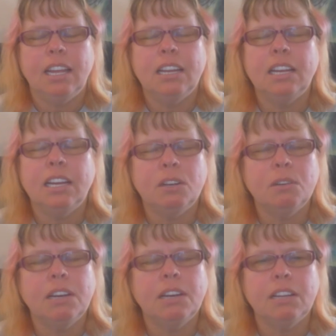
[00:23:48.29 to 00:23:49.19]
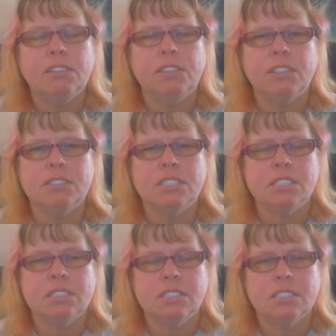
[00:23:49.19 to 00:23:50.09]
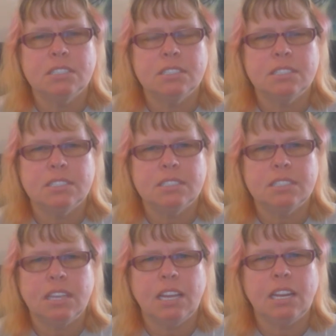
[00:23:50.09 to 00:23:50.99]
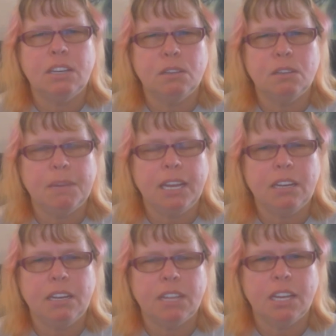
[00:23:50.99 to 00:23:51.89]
And I know how that feels, and I know the pain,